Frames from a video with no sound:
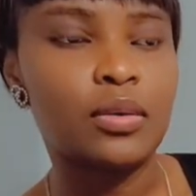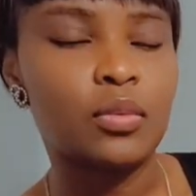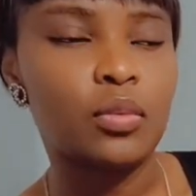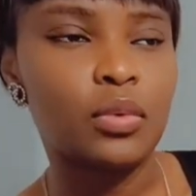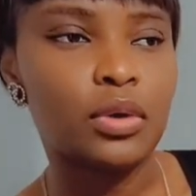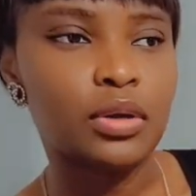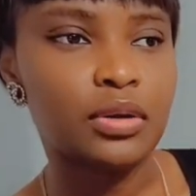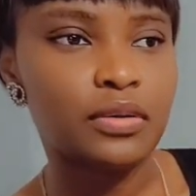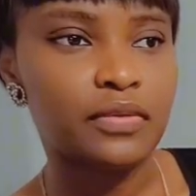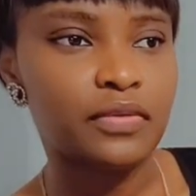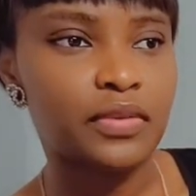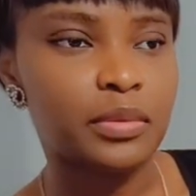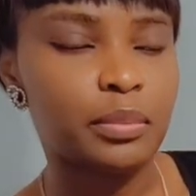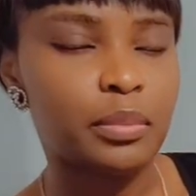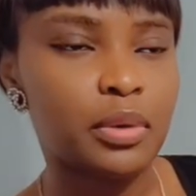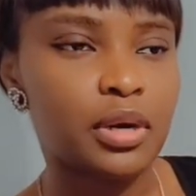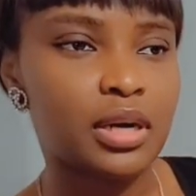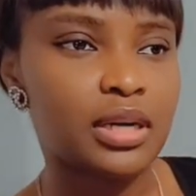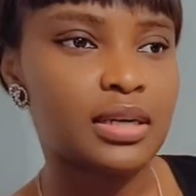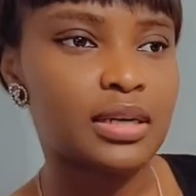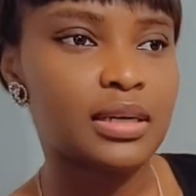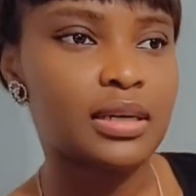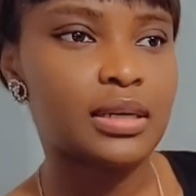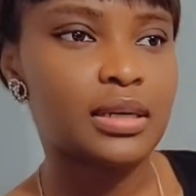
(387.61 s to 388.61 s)
one of the
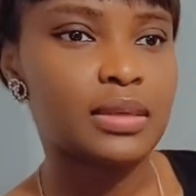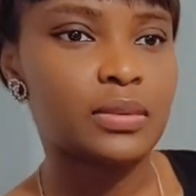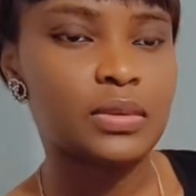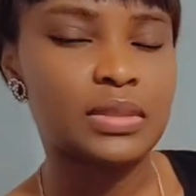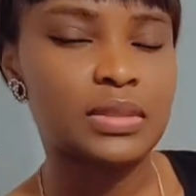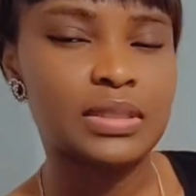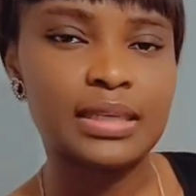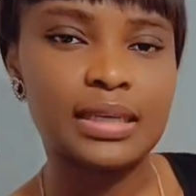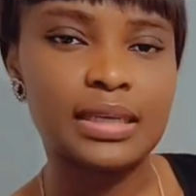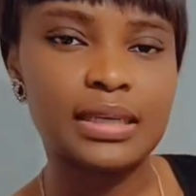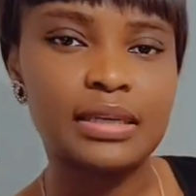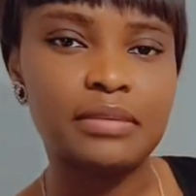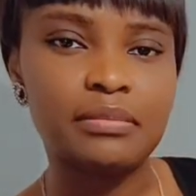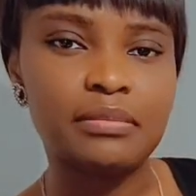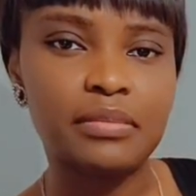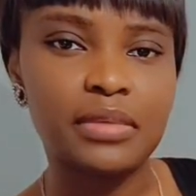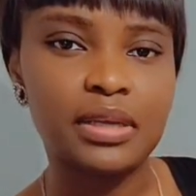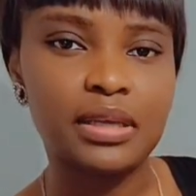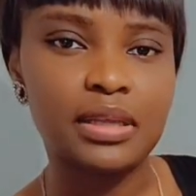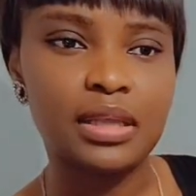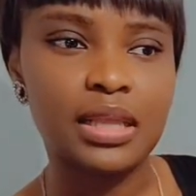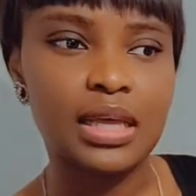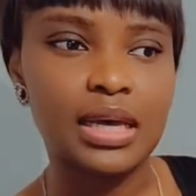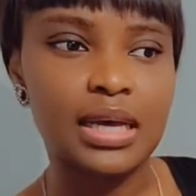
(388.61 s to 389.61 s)
partner was telling
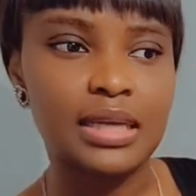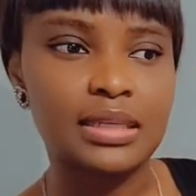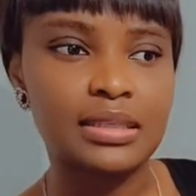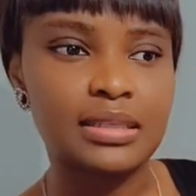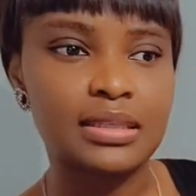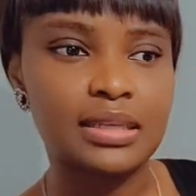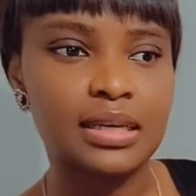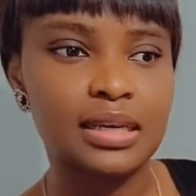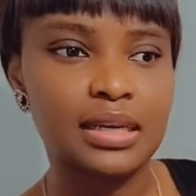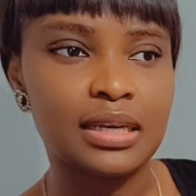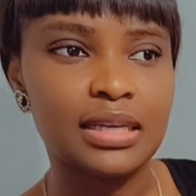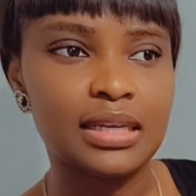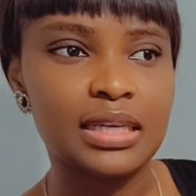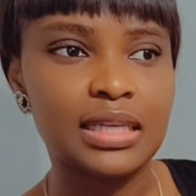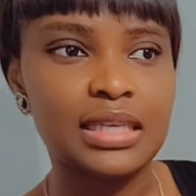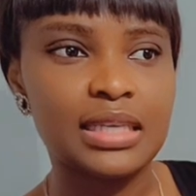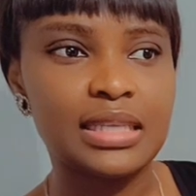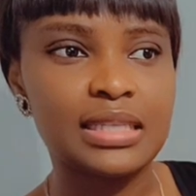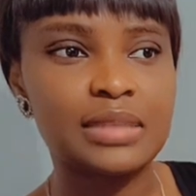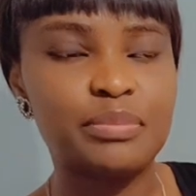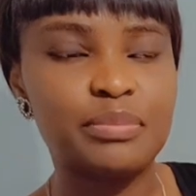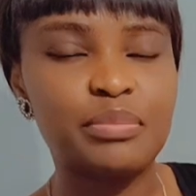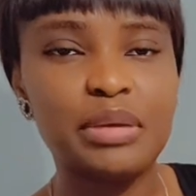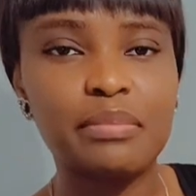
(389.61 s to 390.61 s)
me that
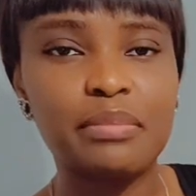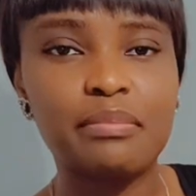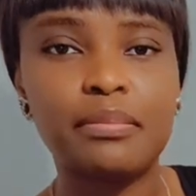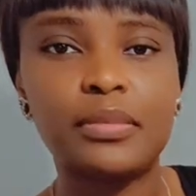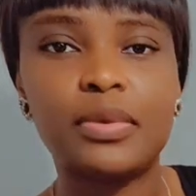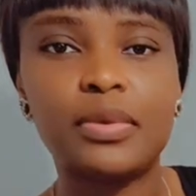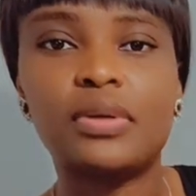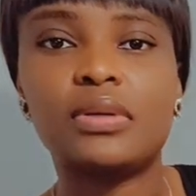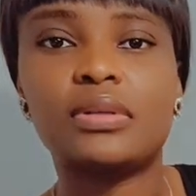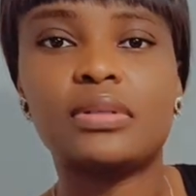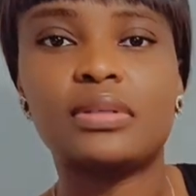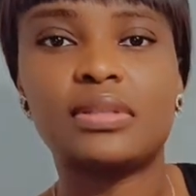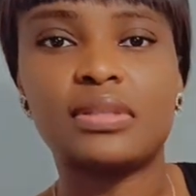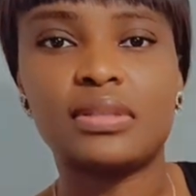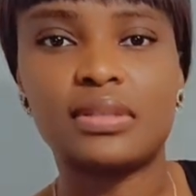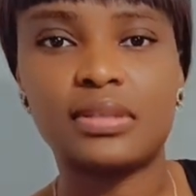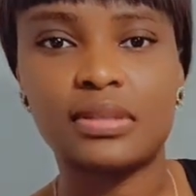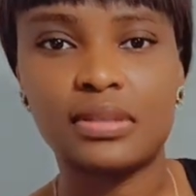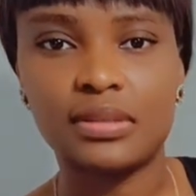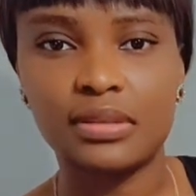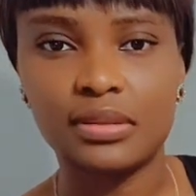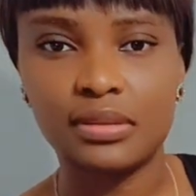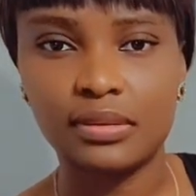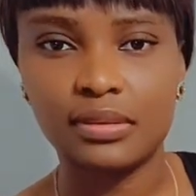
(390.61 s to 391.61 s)
it's been
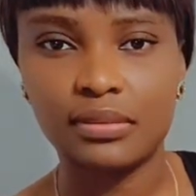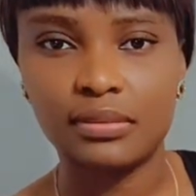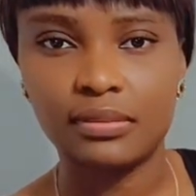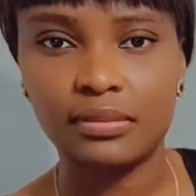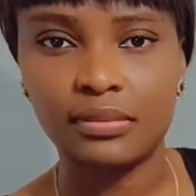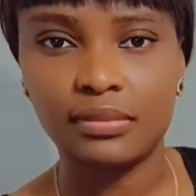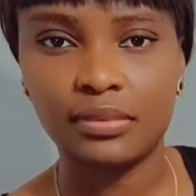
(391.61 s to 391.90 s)
months